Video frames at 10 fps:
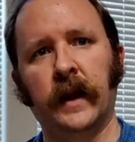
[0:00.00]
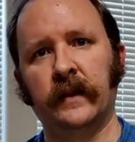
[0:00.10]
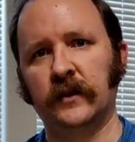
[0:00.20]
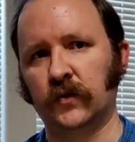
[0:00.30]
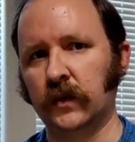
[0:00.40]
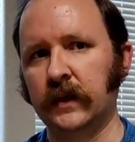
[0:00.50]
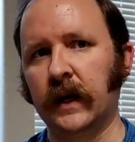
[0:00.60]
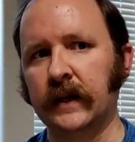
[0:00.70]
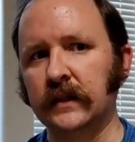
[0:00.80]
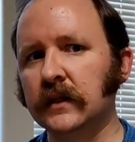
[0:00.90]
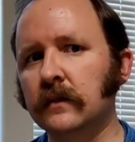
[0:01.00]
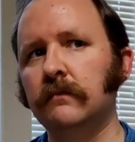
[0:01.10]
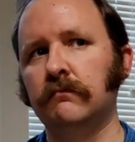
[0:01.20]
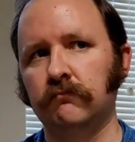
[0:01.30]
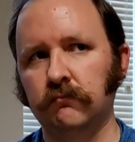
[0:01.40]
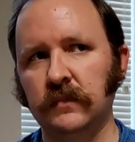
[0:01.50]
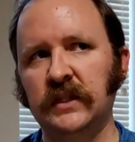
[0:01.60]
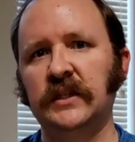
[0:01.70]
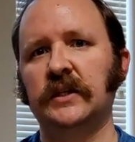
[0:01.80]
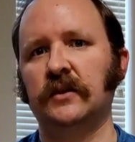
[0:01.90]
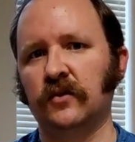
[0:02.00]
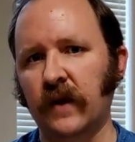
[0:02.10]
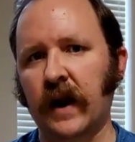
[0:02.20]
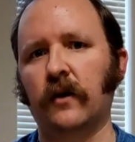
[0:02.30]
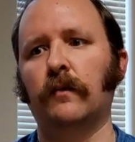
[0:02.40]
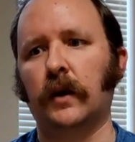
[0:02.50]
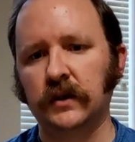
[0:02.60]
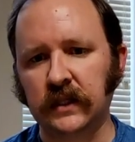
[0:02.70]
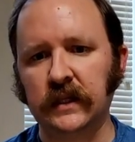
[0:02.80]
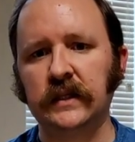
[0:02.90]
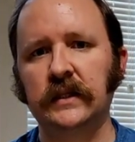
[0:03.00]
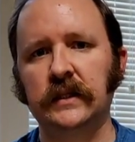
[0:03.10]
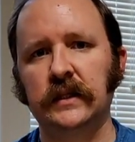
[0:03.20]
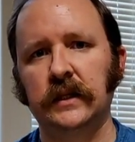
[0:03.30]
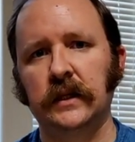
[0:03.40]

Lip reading: this really nice, decent cracker maltiness.